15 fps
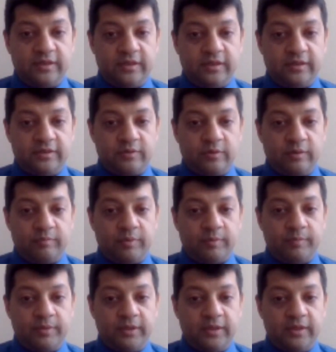that is quite
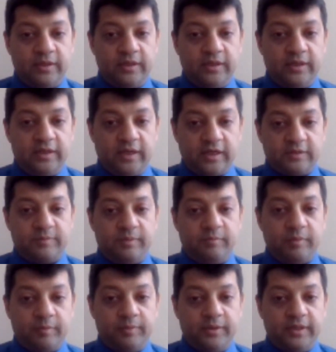popular, has
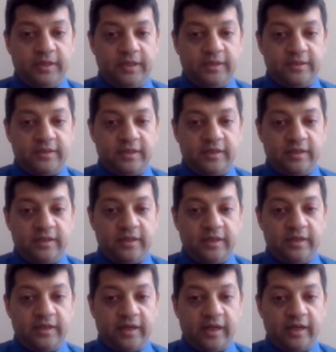been popular, is
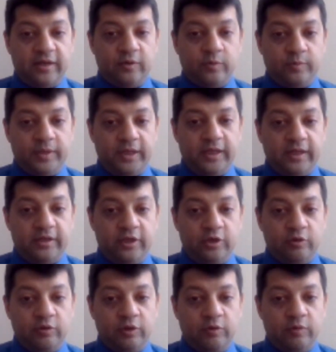NLP,
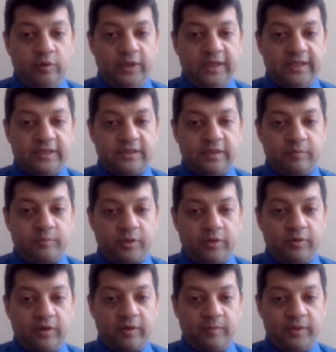Neuro Linguistic
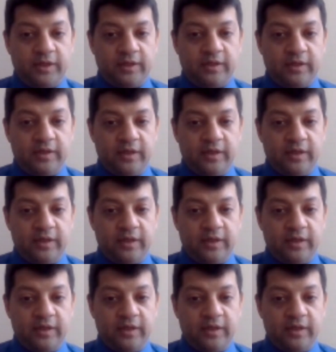Programming.